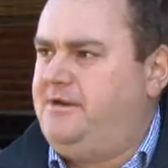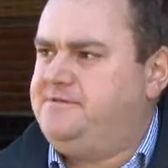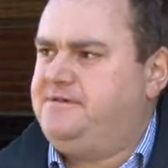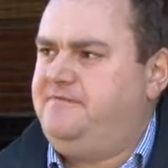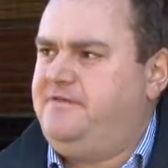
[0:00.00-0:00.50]

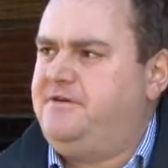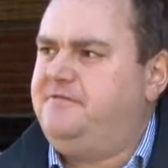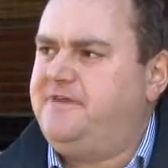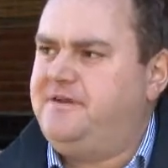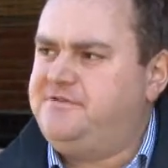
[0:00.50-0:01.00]
who's a very
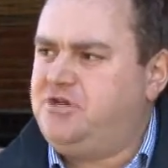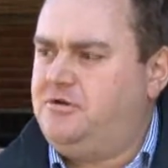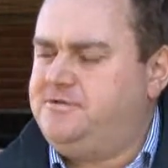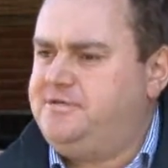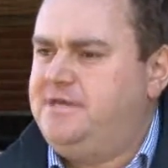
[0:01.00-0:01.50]
good friend of
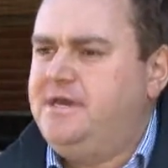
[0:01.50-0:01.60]
John's.